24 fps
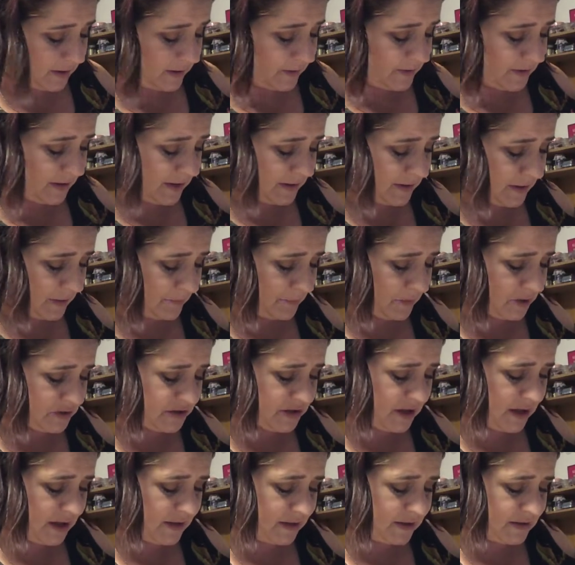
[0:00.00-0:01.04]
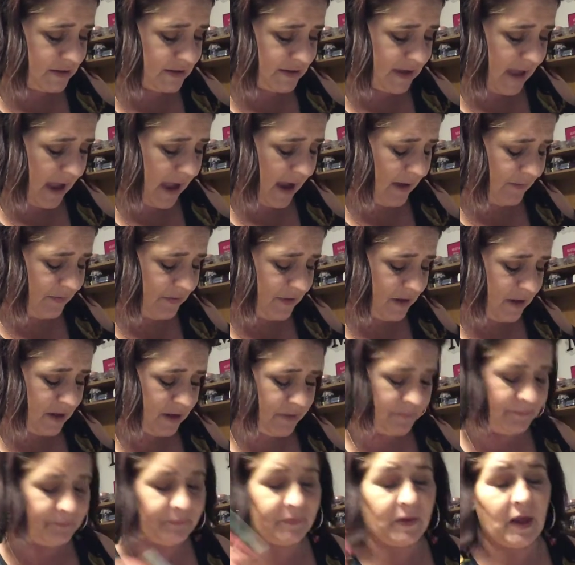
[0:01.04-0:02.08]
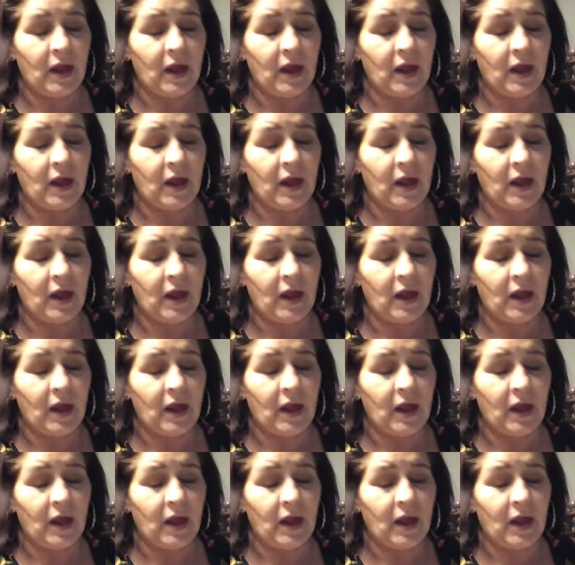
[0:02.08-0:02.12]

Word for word: and then number 10 is Kathy,